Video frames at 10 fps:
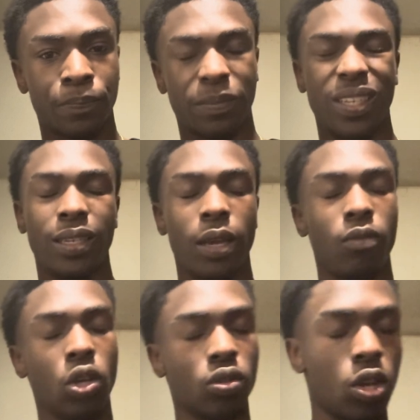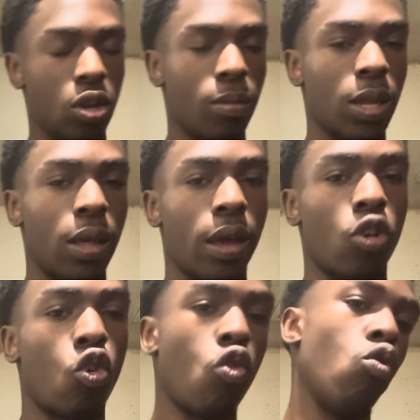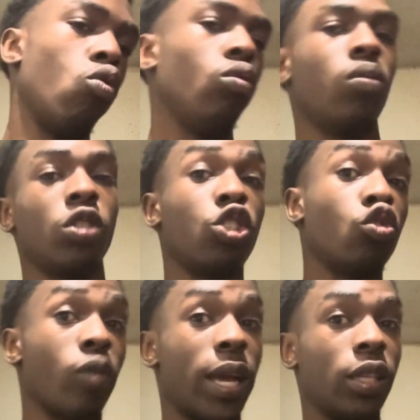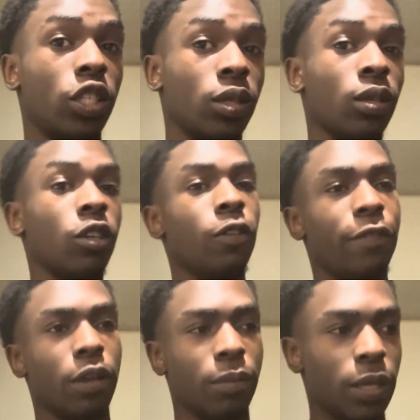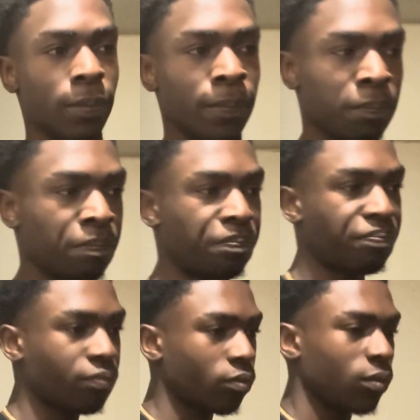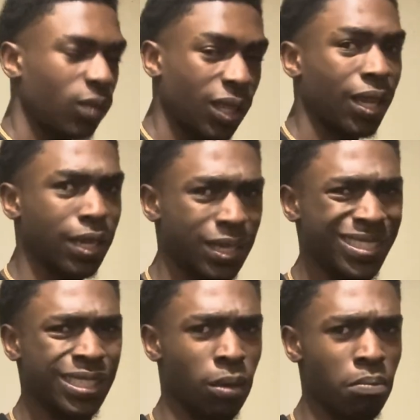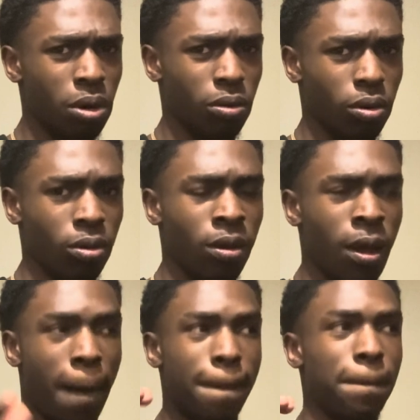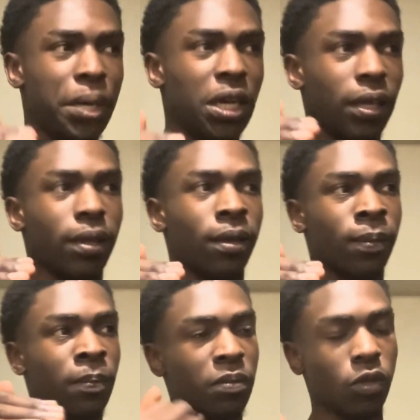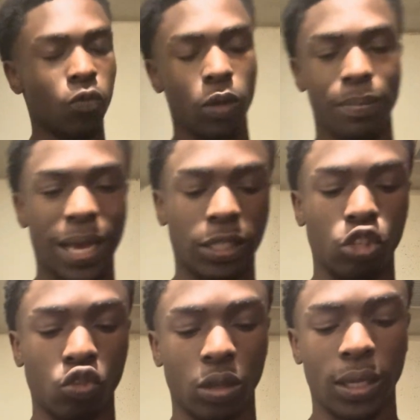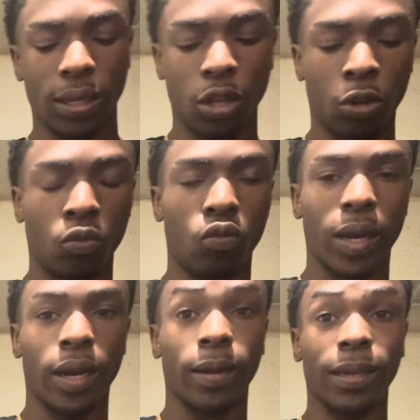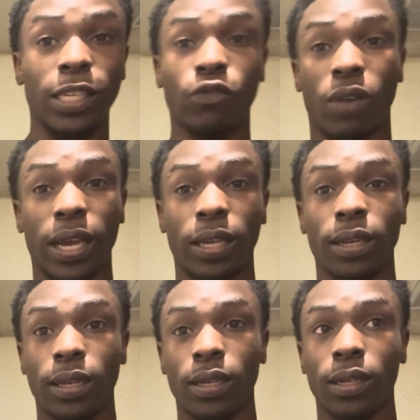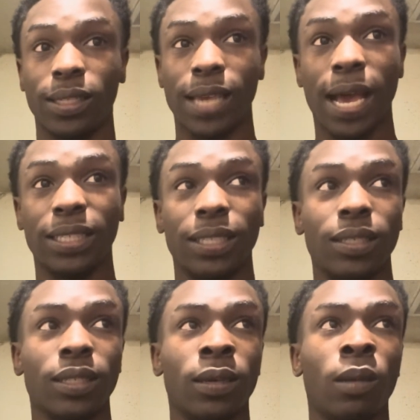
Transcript: And then we're going to talk about that whole stretch. You feel me? Because it's some bull. But we back to Julian, where he's fighting the assassins.